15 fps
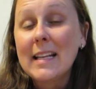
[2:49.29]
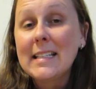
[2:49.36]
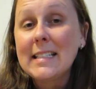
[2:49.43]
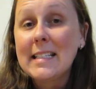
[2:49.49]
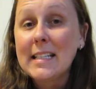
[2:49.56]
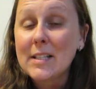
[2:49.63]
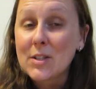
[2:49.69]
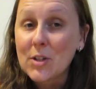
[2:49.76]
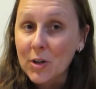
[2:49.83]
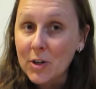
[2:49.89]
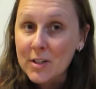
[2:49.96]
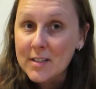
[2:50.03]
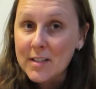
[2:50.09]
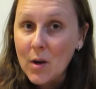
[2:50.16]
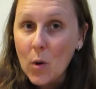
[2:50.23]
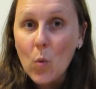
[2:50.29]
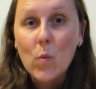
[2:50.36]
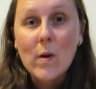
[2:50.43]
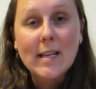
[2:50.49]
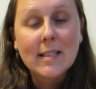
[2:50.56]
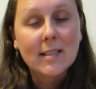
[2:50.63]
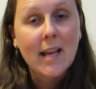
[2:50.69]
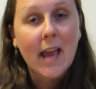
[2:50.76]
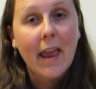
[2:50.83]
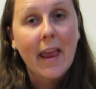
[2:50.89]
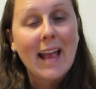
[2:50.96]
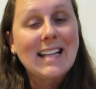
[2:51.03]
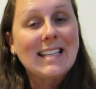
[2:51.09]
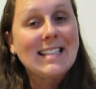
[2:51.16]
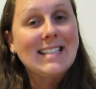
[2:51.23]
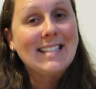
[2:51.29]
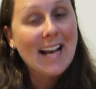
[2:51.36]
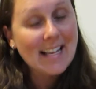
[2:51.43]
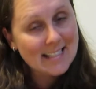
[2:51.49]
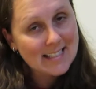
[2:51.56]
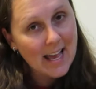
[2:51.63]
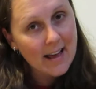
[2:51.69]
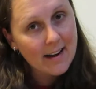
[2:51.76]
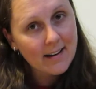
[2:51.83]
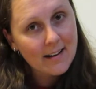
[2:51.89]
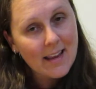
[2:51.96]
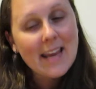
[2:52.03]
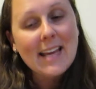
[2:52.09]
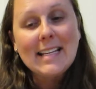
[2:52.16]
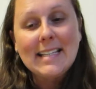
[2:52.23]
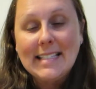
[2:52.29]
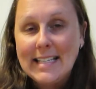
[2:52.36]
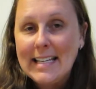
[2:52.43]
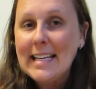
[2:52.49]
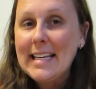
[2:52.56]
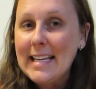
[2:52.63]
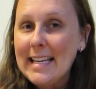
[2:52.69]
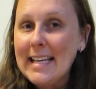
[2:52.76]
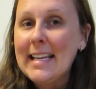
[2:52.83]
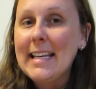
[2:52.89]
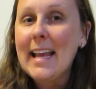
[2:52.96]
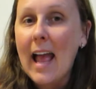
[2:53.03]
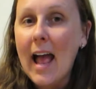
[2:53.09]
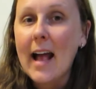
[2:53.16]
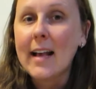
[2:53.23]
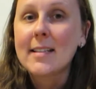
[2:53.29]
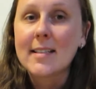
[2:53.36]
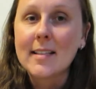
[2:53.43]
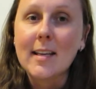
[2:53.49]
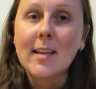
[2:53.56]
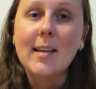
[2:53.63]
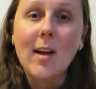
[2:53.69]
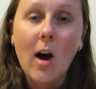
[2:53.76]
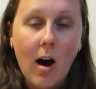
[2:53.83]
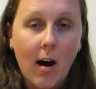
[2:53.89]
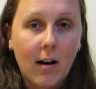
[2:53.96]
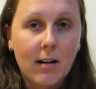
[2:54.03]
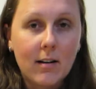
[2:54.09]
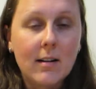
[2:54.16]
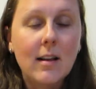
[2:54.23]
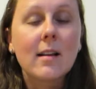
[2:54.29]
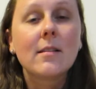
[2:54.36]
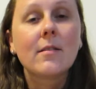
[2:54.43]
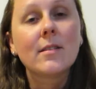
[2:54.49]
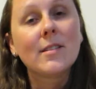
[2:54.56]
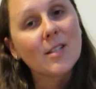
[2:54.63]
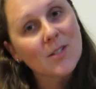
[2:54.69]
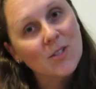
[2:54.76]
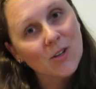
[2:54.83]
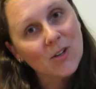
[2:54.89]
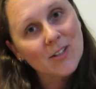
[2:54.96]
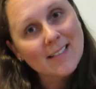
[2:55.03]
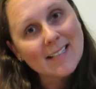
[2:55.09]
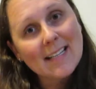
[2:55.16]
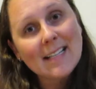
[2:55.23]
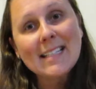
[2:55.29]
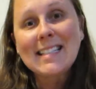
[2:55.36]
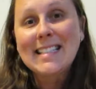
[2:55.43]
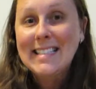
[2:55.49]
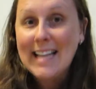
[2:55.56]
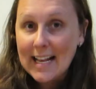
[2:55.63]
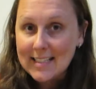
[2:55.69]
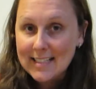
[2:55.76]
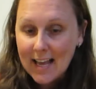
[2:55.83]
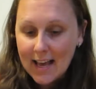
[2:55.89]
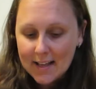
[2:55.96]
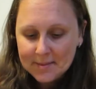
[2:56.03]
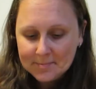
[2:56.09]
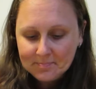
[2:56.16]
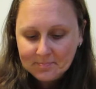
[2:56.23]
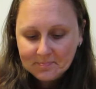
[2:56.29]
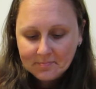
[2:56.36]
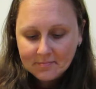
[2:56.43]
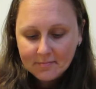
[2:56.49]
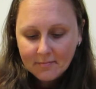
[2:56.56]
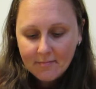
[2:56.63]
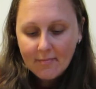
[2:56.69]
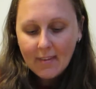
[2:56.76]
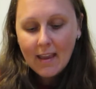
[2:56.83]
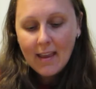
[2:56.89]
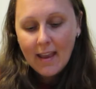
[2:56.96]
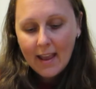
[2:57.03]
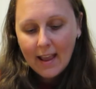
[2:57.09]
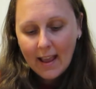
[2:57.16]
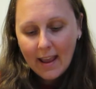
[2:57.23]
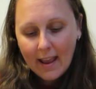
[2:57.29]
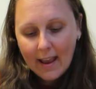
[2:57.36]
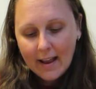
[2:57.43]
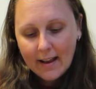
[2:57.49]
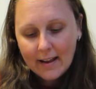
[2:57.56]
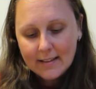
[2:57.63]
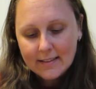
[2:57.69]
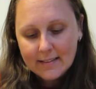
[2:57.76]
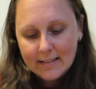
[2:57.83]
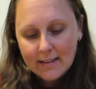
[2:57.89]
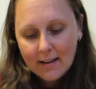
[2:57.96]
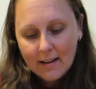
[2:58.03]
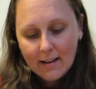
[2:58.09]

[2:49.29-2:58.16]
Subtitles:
dessert, we say deser, D-E-S-E-R. Dessert is deser, and